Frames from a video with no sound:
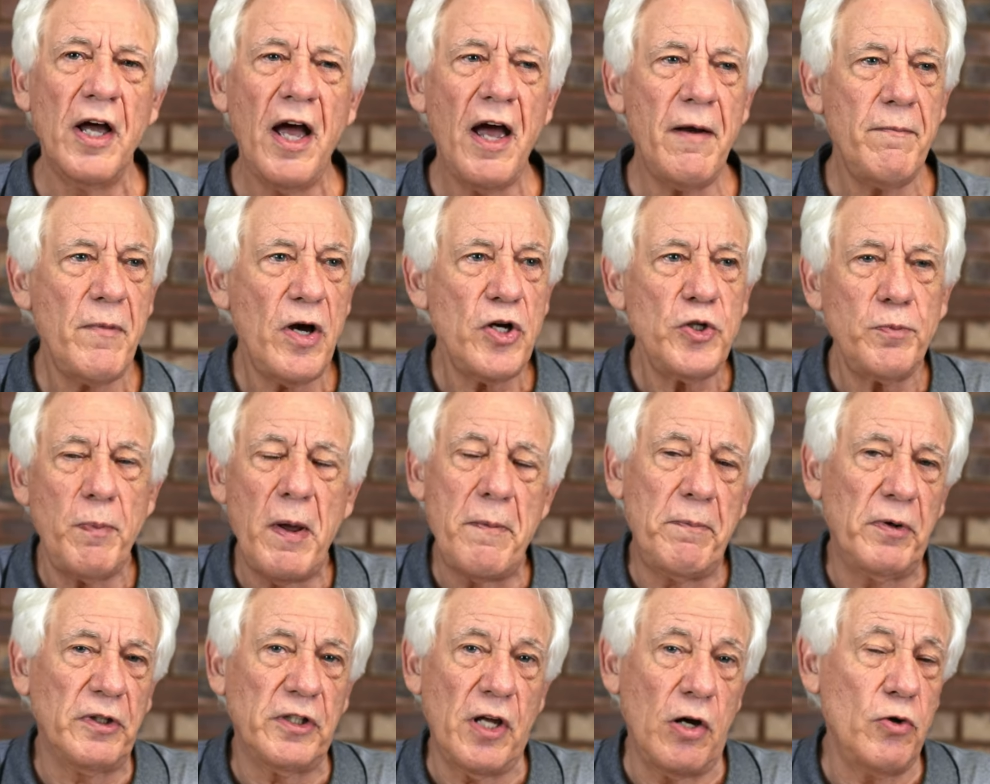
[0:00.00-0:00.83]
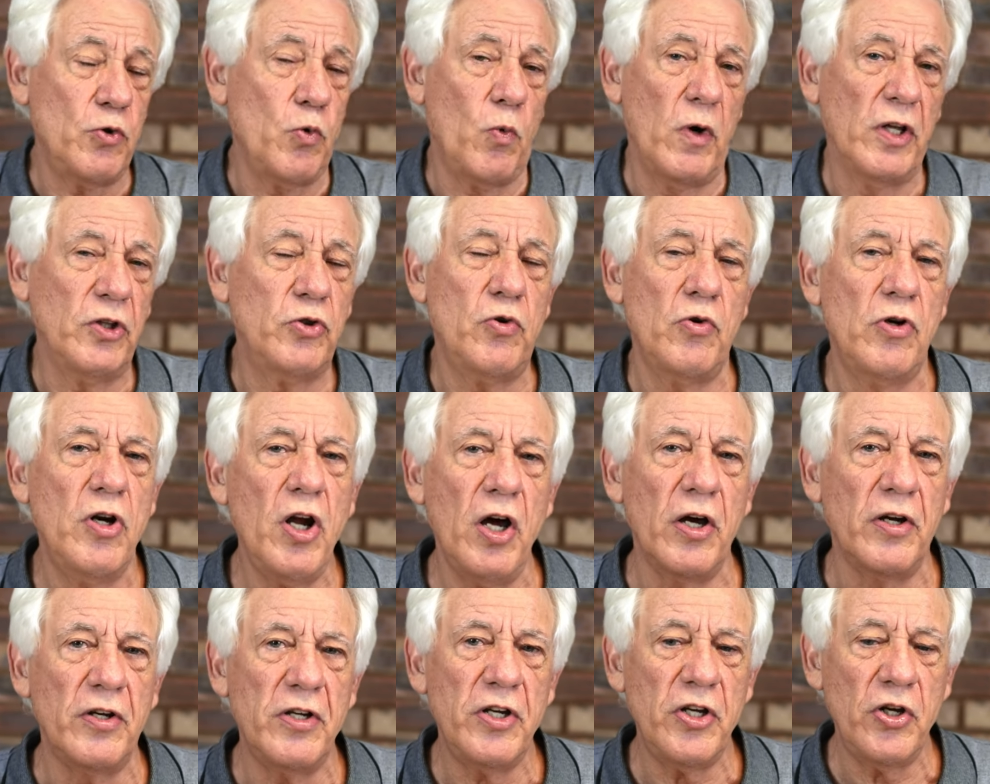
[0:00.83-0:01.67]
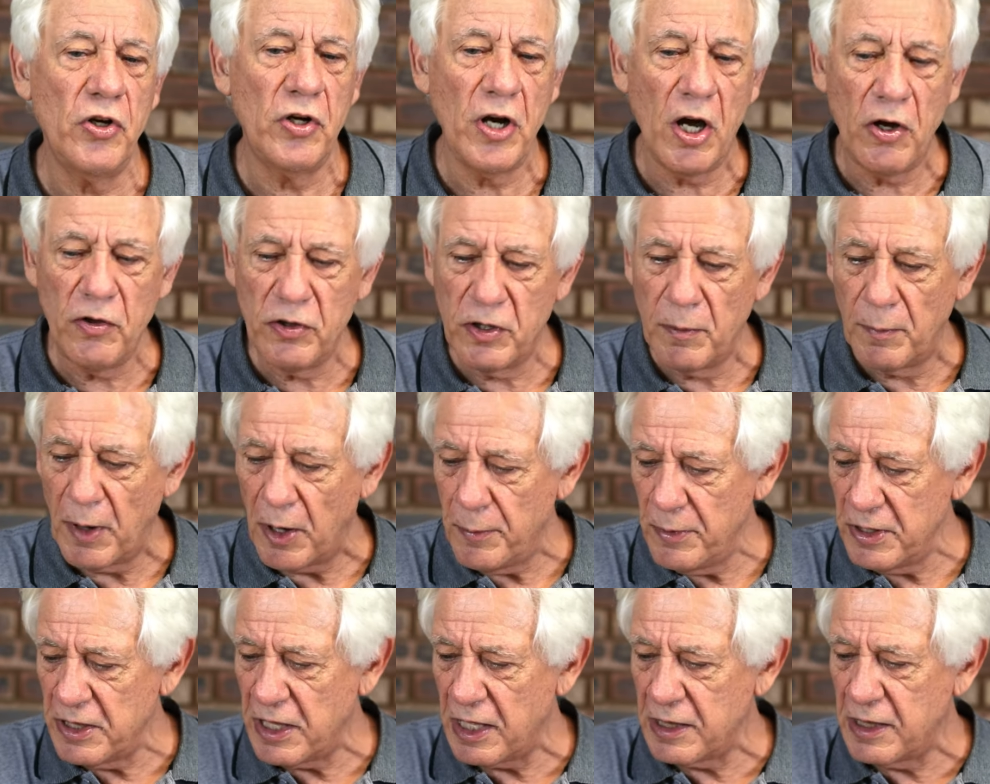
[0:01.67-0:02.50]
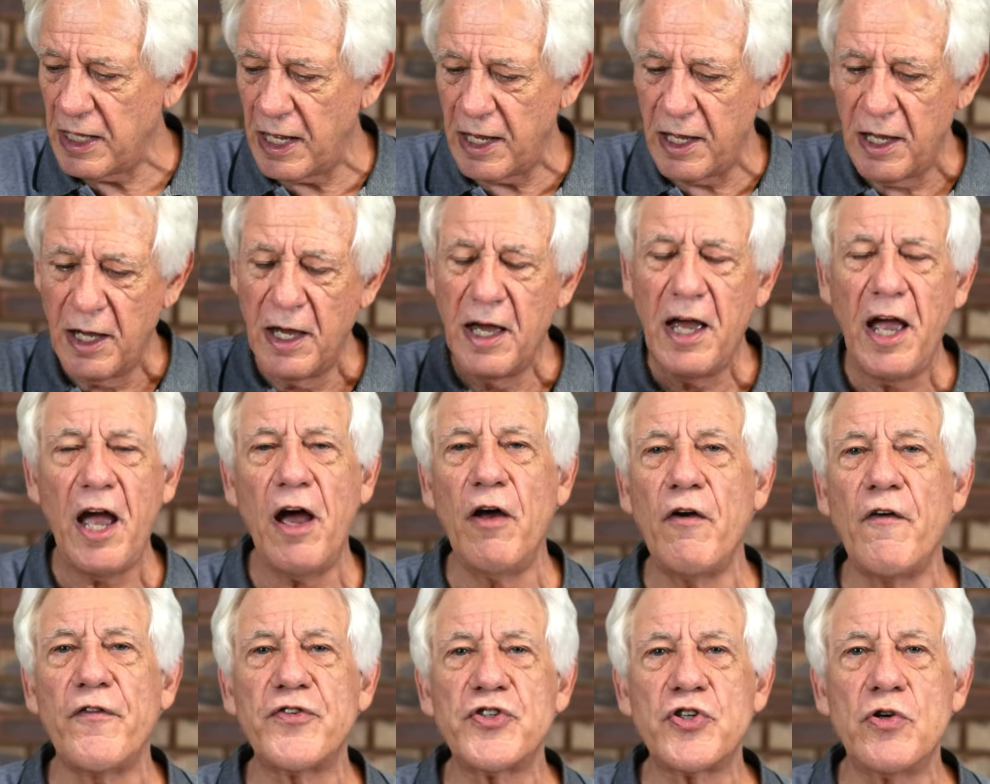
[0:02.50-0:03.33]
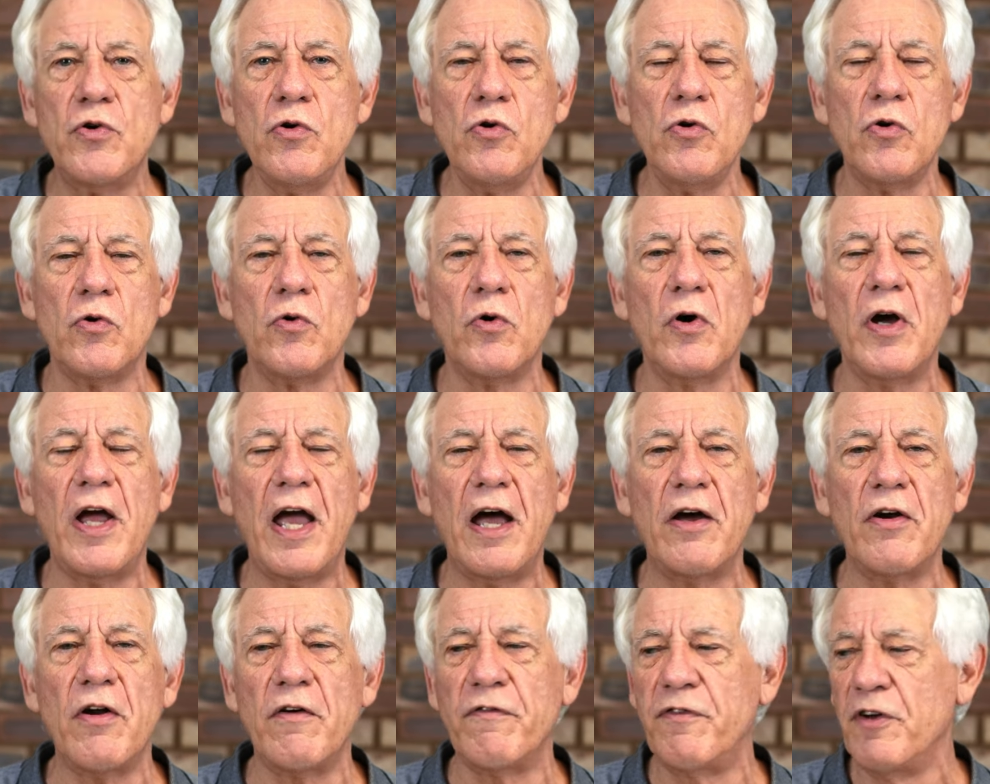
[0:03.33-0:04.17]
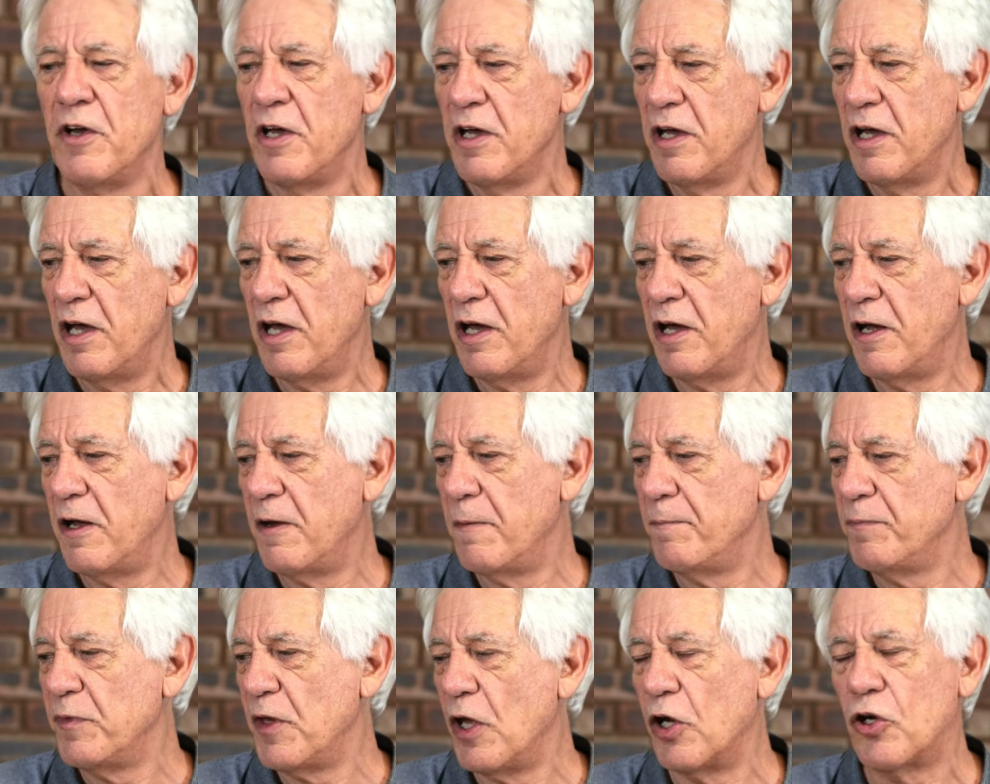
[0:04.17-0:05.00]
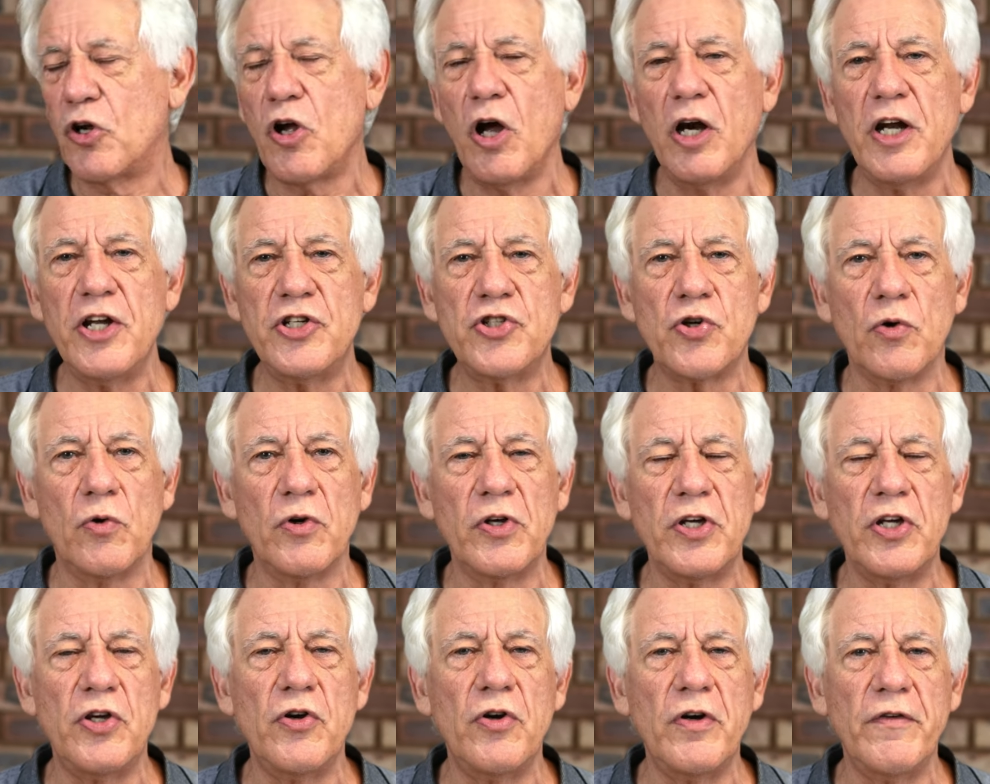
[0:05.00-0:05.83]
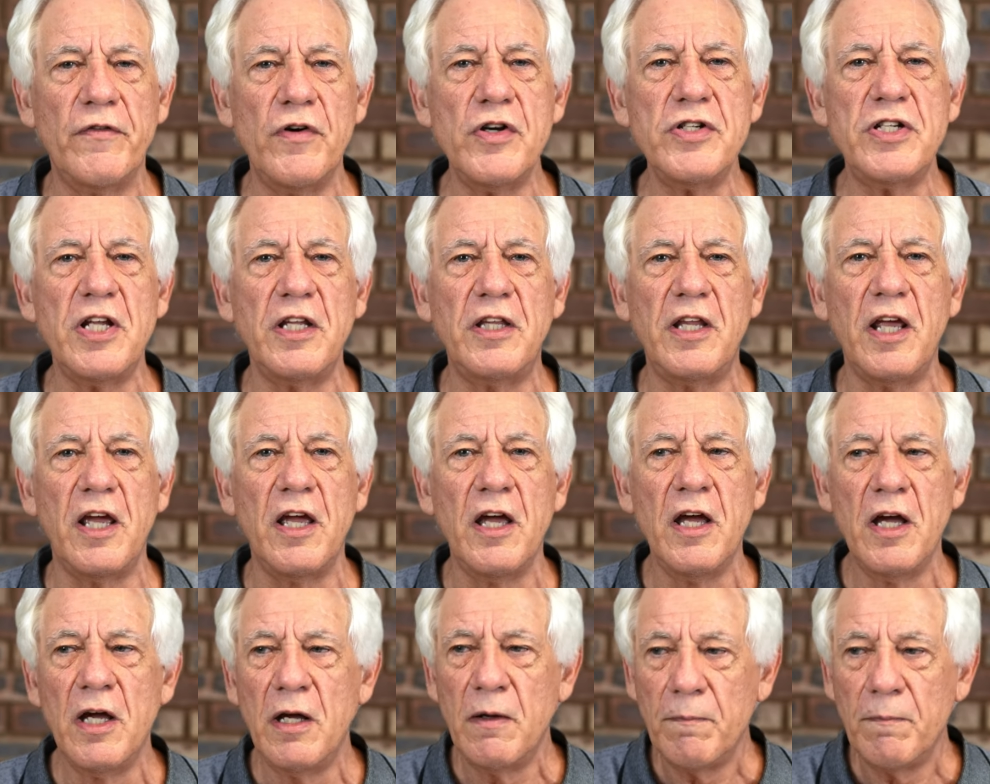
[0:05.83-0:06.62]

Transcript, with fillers: And most people don't want to learn. You know, the moment that they out of school or out of um, college or university,